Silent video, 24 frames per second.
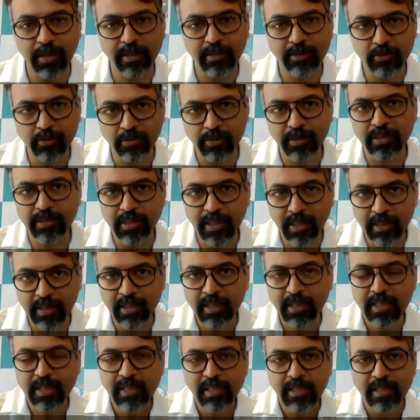So these are
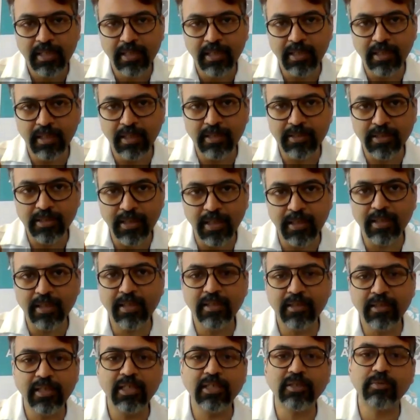uh, certain
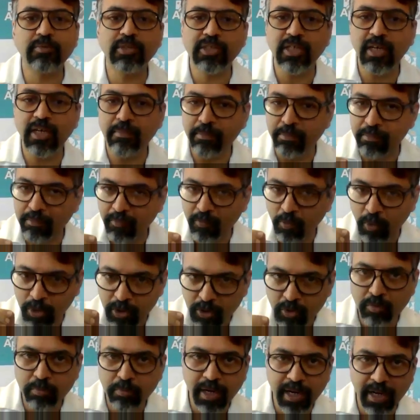things which I want
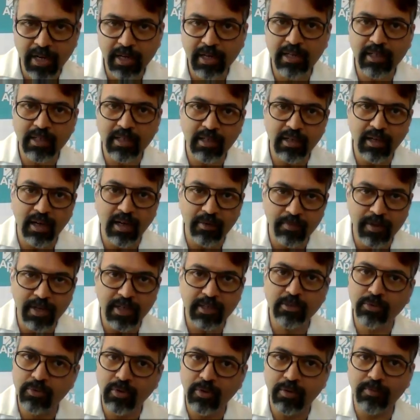to make aware
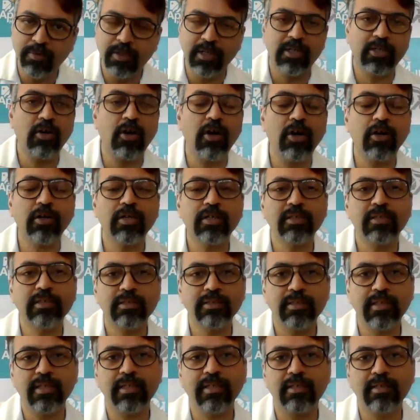through our talk
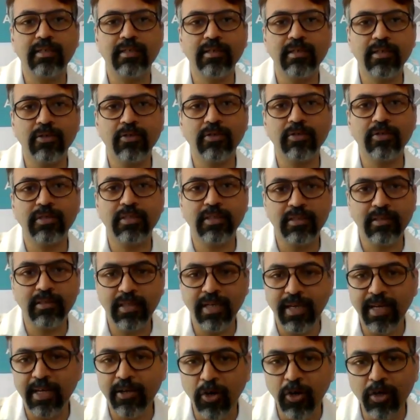that you know they
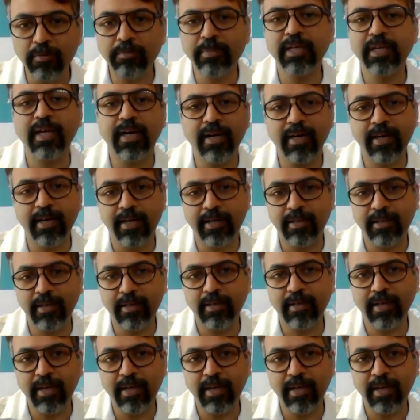cannot be neglected,